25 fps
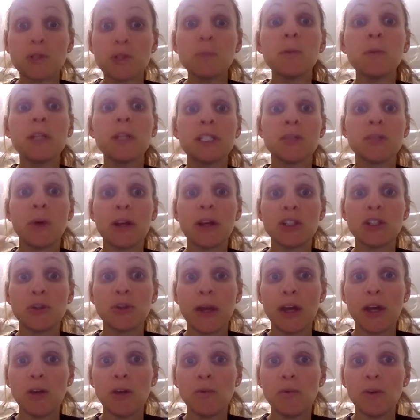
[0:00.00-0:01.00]
but so
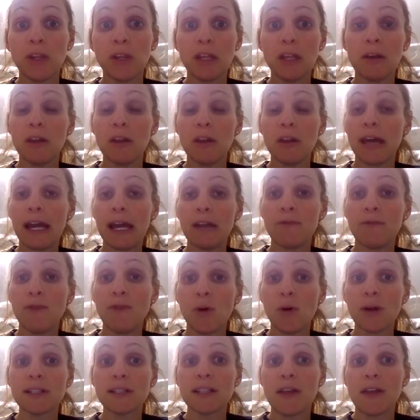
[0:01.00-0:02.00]
I could really kind of
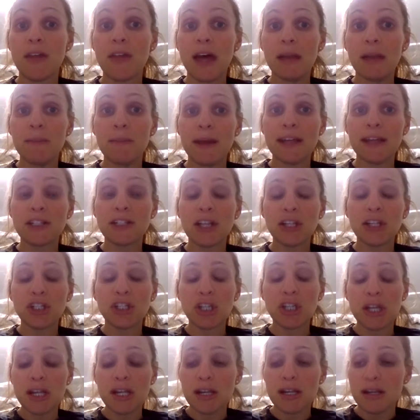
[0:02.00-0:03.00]
focus on that and pay
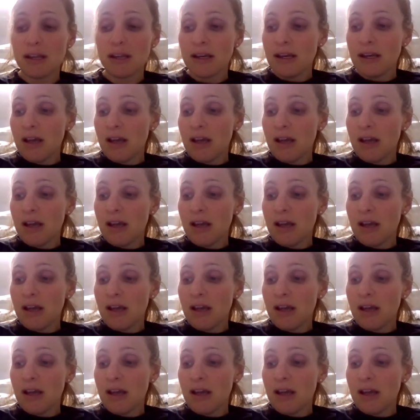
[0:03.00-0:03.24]
attention.